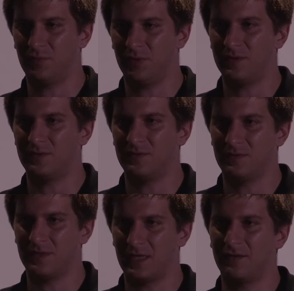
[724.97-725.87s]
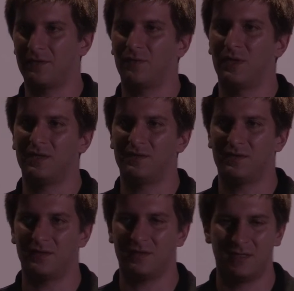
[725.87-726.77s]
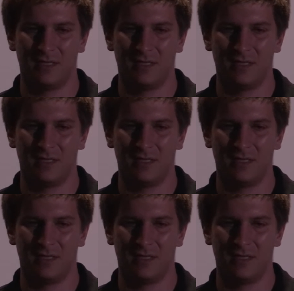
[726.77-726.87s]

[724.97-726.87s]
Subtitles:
put together a way to